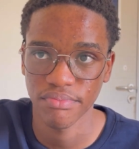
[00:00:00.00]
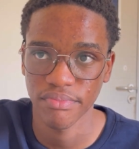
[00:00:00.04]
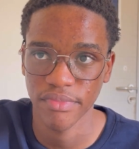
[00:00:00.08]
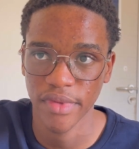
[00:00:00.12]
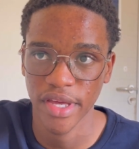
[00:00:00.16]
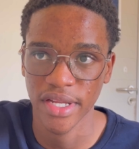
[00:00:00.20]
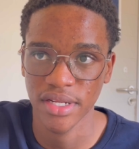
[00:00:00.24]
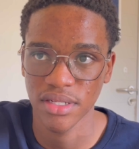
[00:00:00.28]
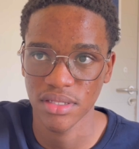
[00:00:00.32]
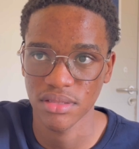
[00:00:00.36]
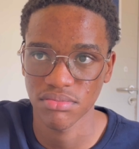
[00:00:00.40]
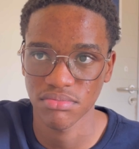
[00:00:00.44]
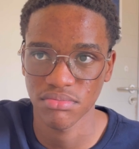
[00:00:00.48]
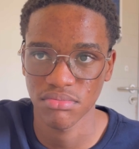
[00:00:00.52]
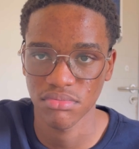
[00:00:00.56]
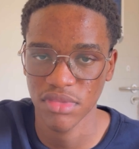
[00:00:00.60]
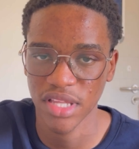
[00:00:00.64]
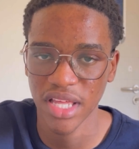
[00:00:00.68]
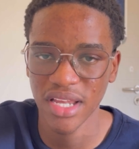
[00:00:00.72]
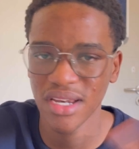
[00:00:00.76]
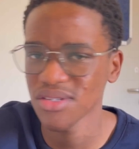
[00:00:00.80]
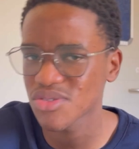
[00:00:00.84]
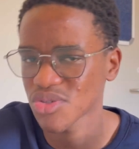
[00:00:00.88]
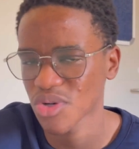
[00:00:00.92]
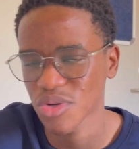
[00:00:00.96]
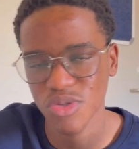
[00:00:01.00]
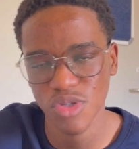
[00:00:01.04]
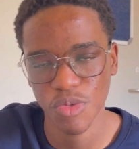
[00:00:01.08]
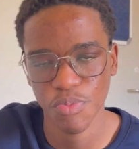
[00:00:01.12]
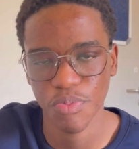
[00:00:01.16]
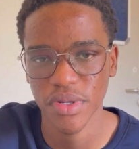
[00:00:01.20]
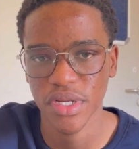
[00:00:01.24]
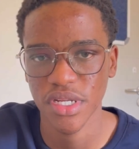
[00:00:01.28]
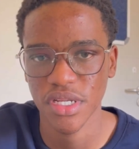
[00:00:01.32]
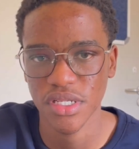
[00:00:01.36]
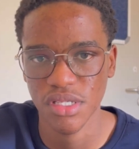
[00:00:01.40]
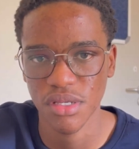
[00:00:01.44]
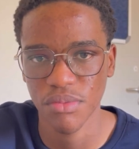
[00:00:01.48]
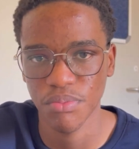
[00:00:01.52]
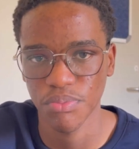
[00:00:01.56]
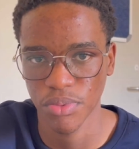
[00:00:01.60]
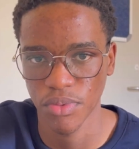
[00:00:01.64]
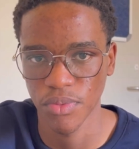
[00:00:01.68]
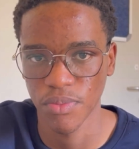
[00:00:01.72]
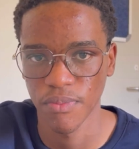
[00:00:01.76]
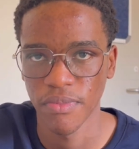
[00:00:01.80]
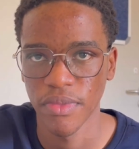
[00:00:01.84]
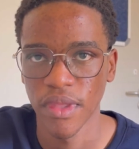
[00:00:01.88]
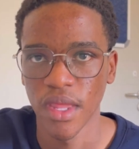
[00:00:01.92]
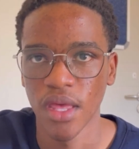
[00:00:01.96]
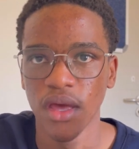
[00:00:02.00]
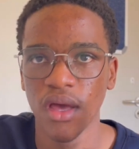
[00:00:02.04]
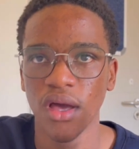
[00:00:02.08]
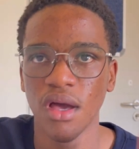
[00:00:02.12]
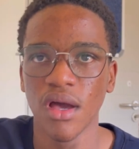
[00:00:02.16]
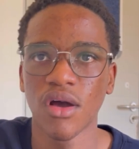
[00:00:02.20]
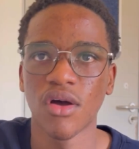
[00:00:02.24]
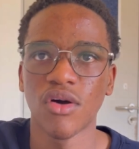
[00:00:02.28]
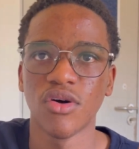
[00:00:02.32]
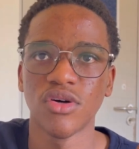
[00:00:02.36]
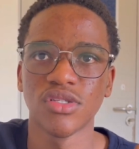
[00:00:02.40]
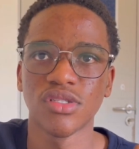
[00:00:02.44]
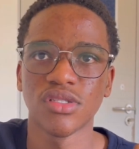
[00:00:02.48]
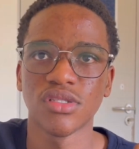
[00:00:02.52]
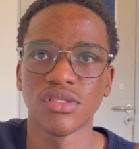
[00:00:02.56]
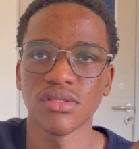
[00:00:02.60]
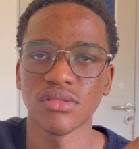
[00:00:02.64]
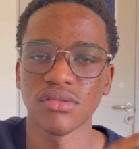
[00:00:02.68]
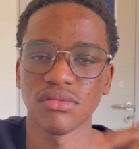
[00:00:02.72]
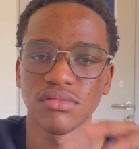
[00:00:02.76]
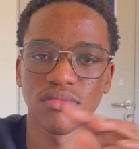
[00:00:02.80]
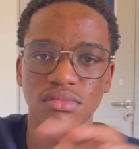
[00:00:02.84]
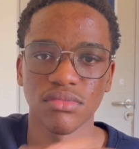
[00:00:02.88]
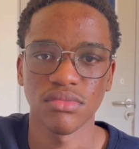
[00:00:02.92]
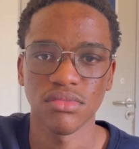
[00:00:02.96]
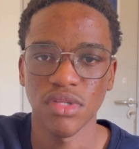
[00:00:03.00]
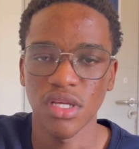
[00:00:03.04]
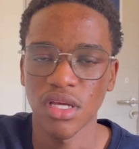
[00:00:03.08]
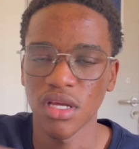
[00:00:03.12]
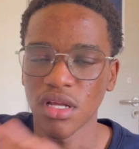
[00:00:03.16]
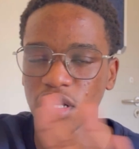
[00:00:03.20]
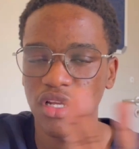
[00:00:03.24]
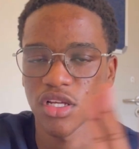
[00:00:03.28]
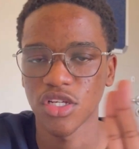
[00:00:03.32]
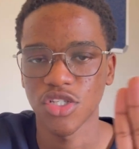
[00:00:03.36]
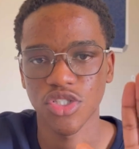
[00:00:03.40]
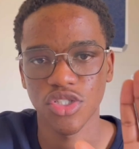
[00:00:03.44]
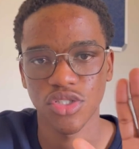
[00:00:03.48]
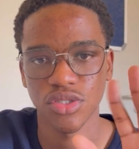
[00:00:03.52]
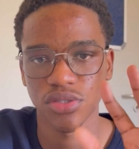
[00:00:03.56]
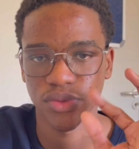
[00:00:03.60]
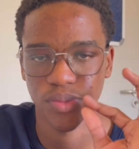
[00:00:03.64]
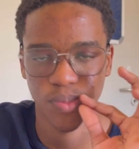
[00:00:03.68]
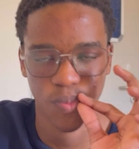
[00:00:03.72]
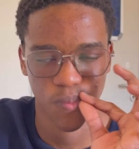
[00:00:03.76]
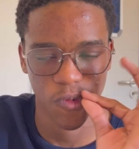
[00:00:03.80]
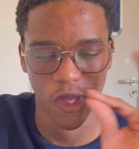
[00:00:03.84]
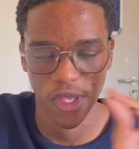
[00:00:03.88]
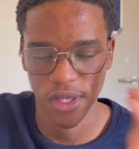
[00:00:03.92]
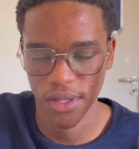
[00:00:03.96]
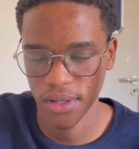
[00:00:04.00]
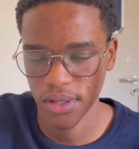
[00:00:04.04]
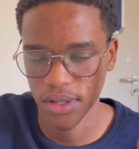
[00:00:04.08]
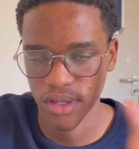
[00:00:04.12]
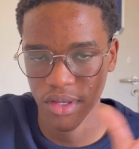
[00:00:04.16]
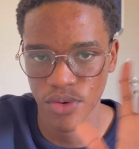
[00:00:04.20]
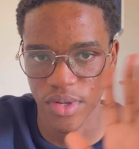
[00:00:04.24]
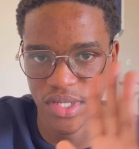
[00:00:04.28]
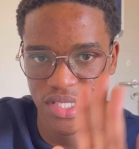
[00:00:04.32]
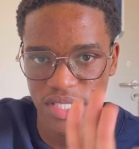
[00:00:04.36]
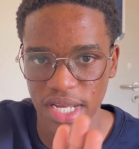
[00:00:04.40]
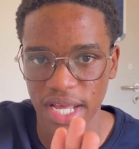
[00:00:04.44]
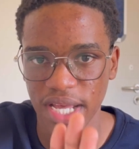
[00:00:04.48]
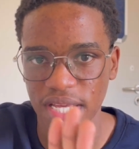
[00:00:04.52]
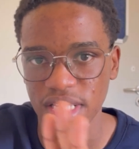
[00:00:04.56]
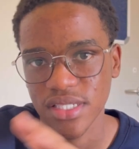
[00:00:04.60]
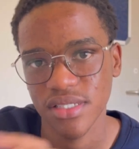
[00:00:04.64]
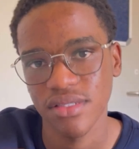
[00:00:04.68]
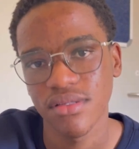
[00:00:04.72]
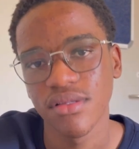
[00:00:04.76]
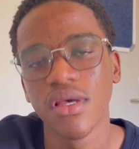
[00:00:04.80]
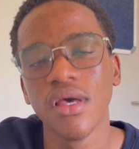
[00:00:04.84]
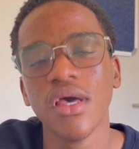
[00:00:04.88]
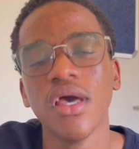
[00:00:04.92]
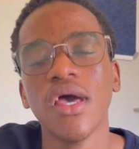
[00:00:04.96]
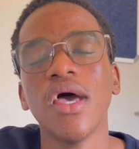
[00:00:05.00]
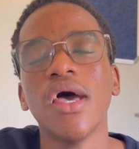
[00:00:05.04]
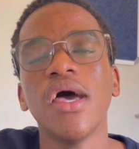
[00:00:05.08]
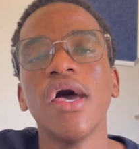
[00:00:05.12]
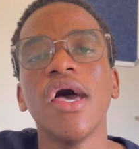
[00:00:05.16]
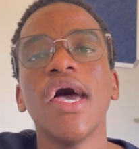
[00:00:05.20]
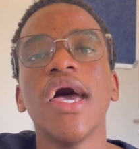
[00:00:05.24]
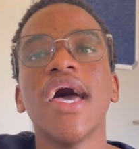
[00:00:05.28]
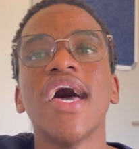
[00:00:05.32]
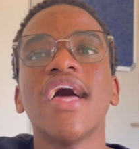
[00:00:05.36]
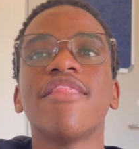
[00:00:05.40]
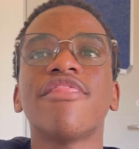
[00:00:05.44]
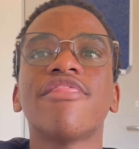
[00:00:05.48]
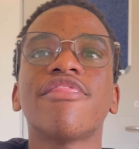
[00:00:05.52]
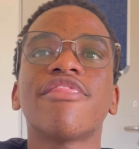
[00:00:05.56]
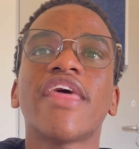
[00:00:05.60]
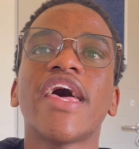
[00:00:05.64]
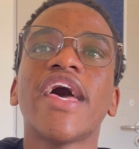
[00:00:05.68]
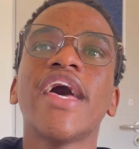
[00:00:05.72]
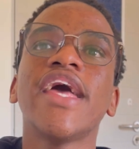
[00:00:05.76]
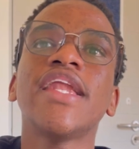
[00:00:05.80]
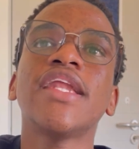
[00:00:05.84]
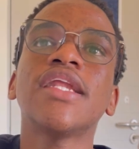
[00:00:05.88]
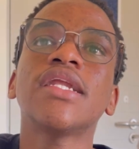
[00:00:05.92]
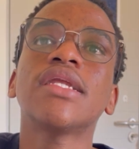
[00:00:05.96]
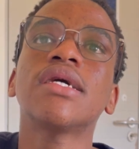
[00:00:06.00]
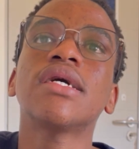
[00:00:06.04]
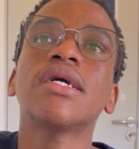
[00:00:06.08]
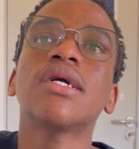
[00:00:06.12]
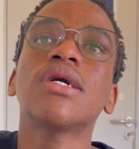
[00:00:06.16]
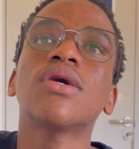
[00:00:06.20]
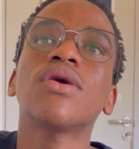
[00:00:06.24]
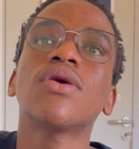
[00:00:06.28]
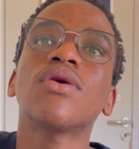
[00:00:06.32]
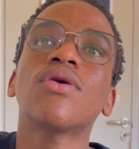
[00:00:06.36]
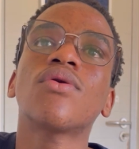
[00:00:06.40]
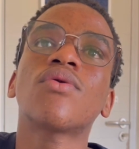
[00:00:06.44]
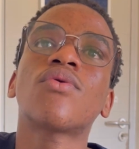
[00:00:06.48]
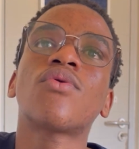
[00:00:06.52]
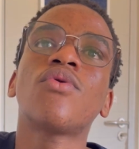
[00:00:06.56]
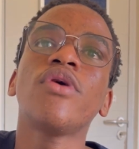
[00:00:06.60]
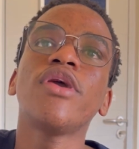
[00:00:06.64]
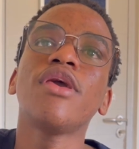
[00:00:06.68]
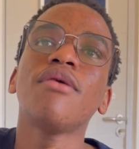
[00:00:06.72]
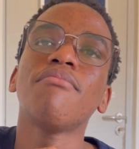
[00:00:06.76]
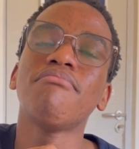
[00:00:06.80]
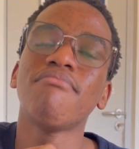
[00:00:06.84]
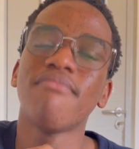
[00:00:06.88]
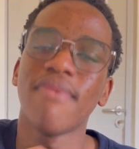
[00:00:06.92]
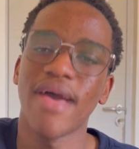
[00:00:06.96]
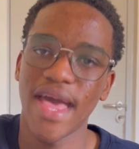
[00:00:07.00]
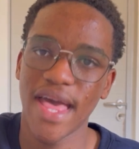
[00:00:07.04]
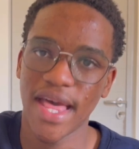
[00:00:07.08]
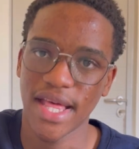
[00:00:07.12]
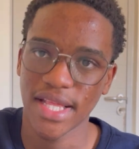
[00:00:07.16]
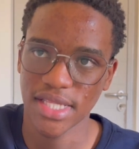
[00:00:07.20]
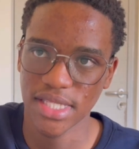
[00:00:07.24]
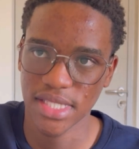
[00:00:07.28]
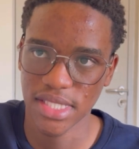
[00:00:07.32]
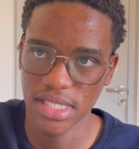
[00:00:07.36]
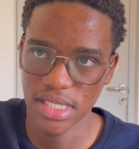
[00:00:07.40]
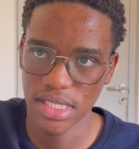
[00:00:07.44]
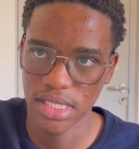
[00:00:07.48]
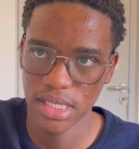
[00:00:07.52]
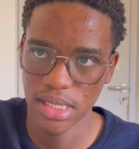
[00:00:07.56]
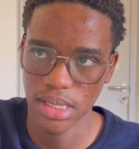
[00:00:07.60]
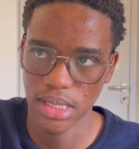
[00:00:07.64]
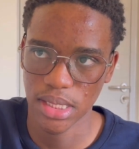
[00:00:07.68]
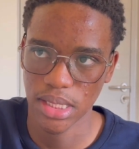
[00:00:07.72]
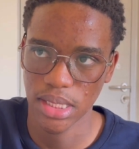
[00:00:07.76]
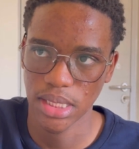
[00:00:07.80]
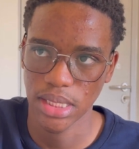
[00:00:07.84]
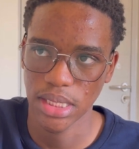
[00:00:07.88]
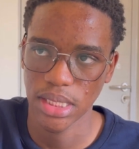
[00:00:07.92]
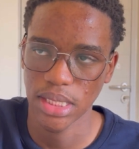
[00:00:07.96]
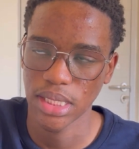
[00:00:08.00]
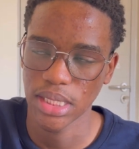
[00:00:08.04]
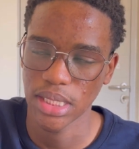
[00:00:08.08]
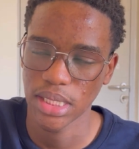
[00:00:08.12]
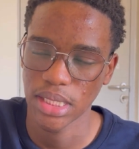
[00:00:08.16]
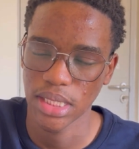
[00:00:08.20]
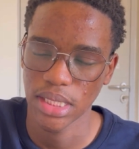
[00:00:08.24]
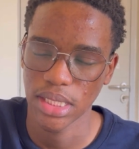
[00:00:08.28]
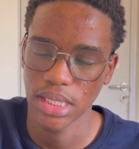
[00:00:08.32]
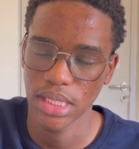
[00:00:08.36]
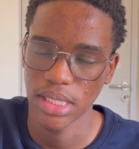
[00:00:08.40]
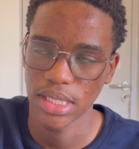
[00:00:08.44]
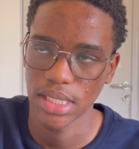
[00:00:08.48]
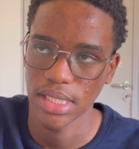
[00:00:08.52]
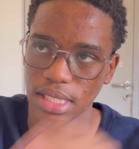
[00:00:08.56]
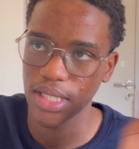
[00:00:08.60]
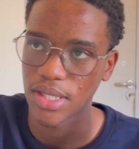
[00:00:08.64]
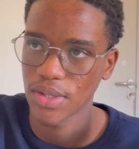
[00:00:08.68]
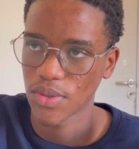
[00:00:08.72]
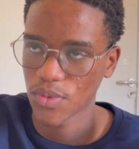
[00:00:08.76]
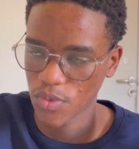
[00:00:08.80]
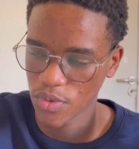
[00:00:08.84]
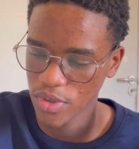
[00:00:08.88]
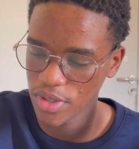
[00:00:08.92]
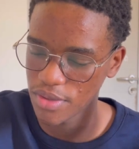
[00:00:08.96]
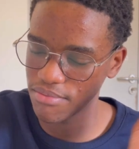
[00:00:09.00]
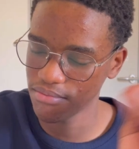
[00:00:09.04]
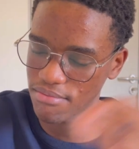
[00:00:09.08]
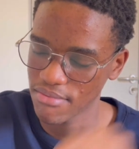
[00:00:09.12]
And that is also pretty simple because English, it was nice. And then we met. What